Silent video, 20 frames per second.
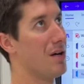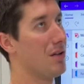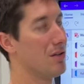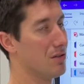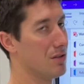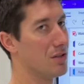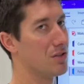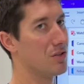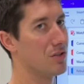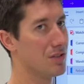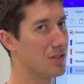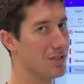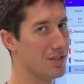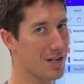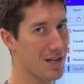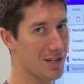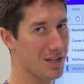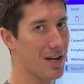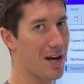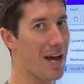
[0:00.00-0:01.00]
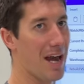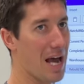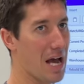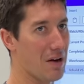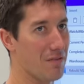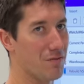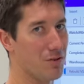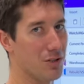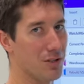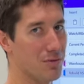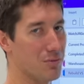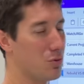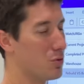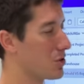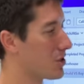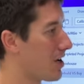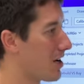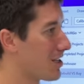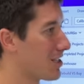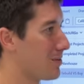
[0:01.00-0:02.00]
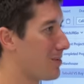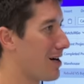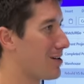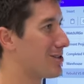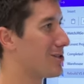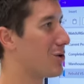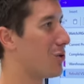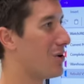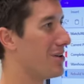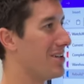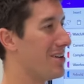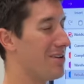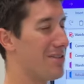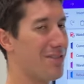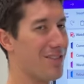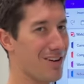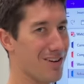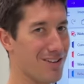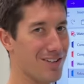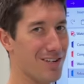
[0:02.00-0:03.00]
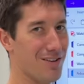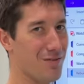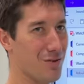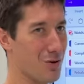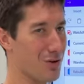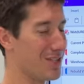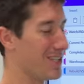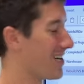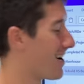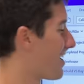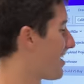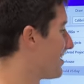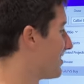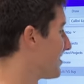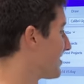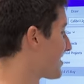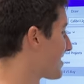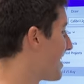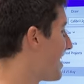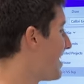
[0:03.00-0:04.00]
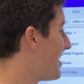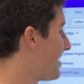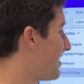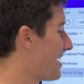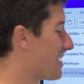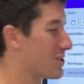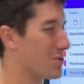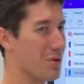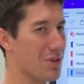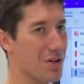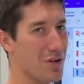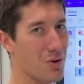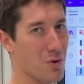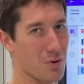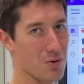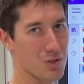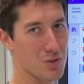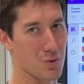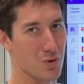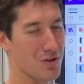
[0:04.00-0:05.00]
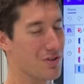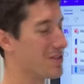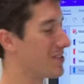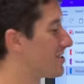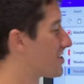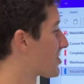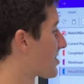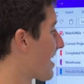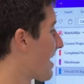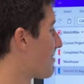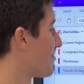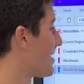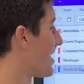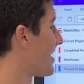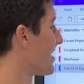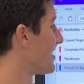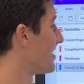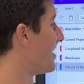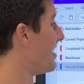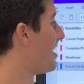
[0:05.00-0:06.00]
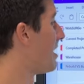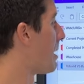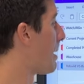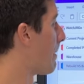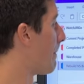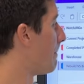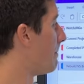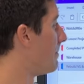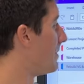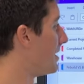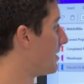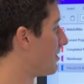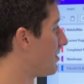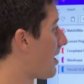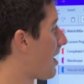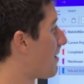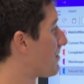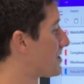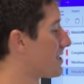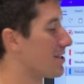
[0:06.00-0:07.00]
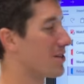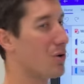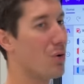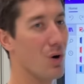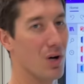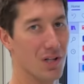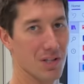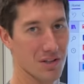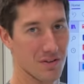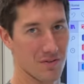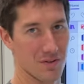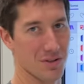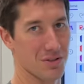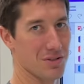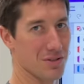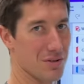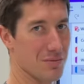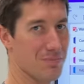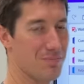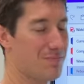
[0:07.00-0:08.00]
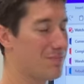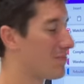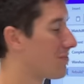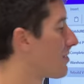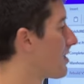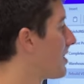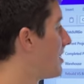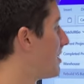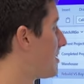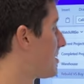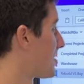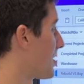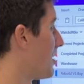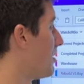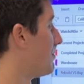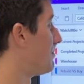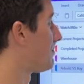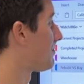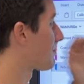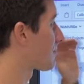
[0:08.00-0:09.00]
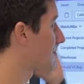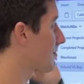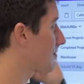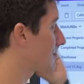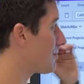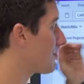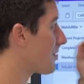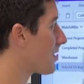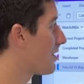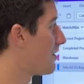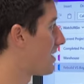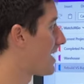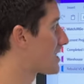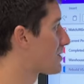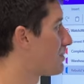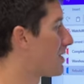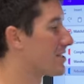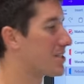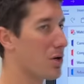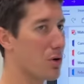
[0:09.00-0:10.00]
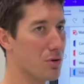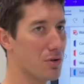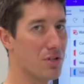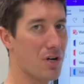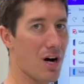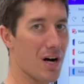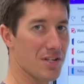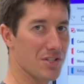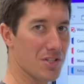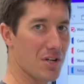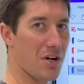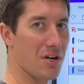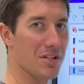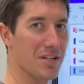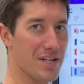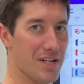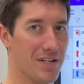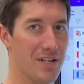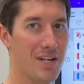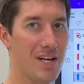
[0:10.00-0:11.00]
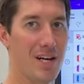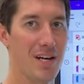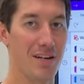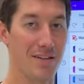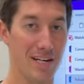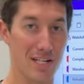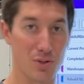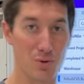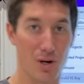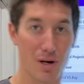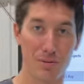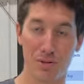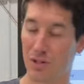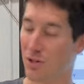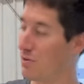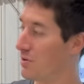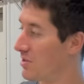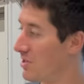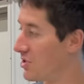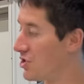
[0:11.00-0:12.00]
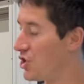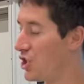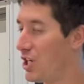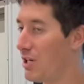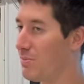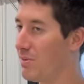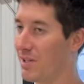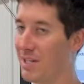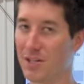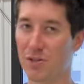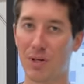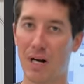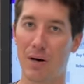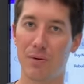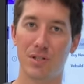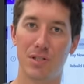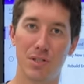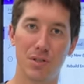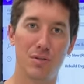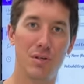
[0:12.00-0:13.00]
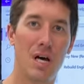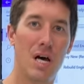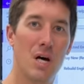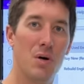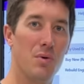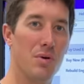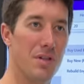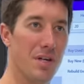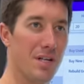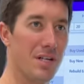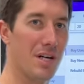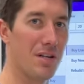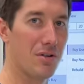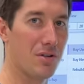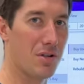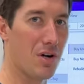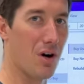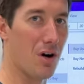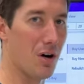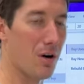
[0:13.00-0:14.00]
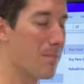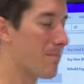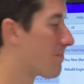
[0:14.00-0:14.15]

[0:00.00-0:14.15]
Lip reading: Literally, like, a handful of, we're talking about $20, $30, $40. That's what the core's worth in scrap iron. It'll offset the oil in the filter. So, that's my total cost, all in. That's what I'm doing with this Jeep, and that's what I would do with any other car.